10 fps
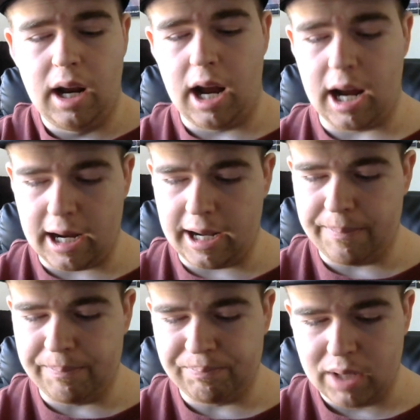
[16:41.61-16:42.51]

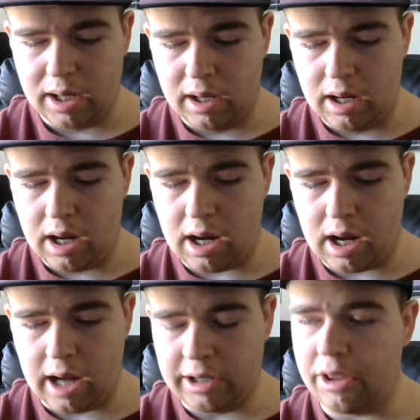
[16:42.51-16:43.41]
Um,
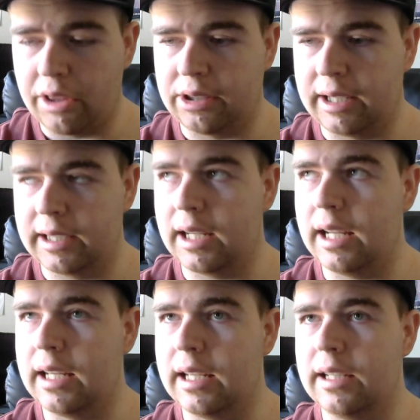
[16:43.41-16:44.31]
another thing
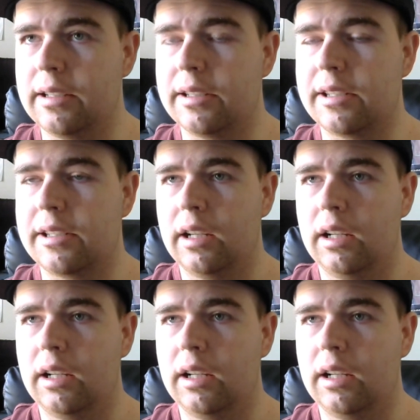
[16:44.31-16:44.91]
is,